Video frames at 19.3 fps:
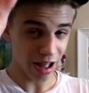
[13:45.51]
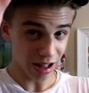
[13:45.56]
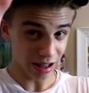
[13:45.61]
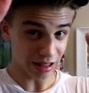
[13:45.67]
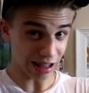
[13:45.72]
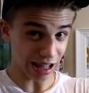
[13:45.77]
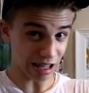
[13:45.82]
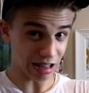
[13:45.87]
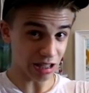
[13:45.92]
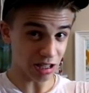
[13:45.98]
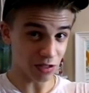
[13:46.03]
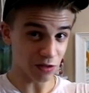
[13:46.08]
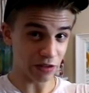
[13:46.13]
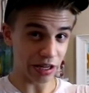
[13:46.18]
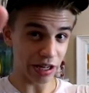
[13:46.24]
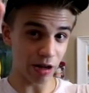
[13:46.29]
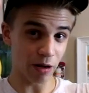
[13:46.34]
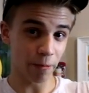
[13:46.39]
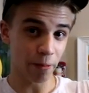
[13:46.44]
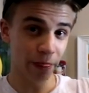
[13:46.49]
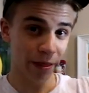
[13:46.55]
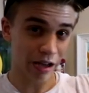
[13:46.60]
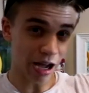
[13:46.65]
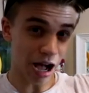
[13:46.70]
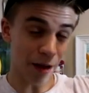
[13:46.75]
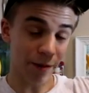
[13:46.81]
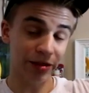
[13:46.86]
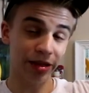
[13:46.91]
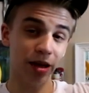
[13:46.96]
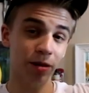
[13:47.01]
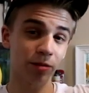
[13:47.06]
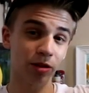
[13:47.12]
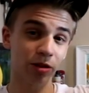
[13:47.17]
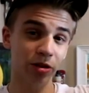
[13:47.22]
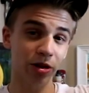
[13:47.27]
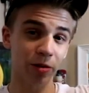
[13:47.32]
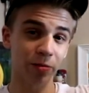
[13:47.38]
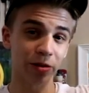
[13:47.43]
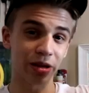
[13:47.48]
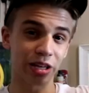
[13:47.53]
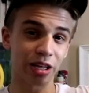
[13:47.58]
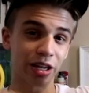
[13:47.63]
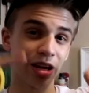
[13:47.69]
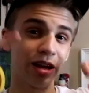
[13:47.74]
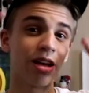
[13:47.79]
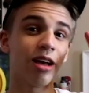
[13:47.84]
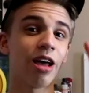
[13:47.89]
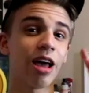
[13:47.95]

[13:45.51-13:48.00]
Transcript: like this video, comment down below your opinion,